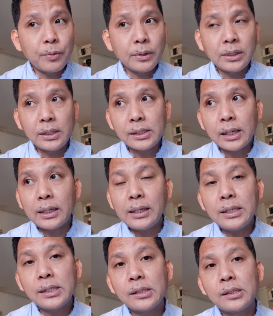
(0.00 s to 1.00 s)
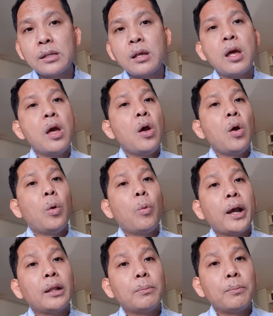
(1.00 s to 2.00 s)
which is at least
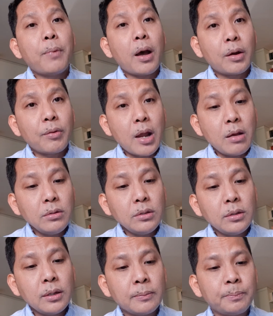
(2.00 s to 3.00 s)
white background.